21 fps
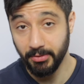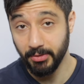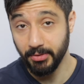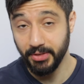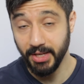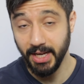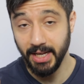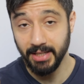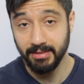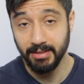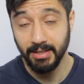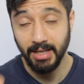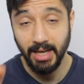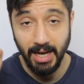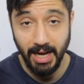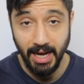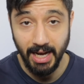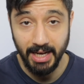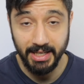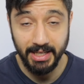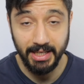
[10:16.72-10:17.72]
And for that,
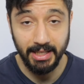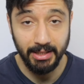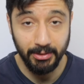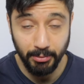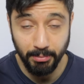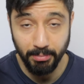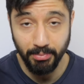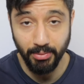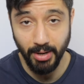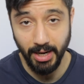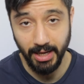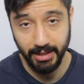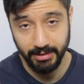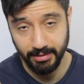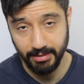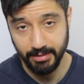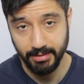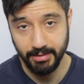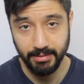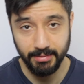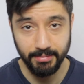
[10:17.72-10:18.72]
I need to
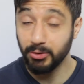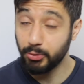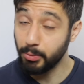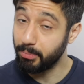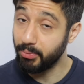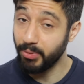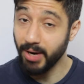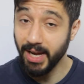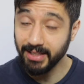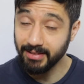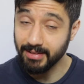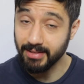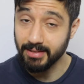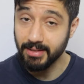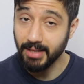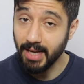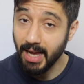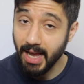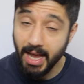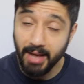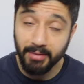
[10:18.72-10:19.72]
practice. And to
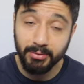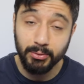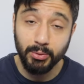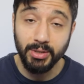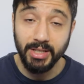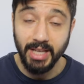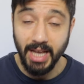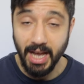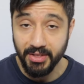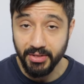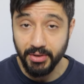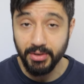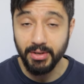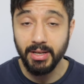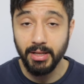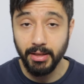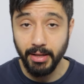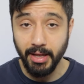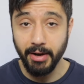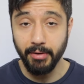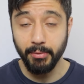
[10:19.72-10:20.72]
practice, I have to gather
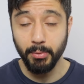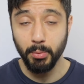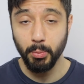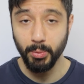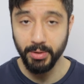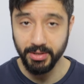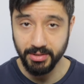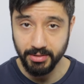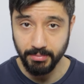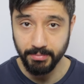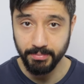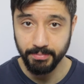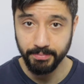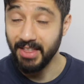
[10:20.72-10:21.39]
a lot of wisdom.